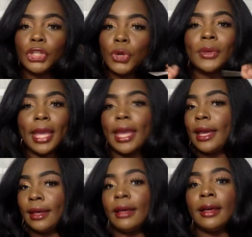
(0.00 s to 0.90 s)
You
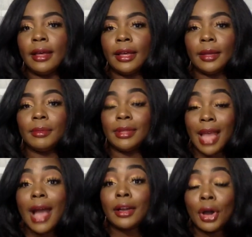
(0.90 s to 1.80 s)
can't come not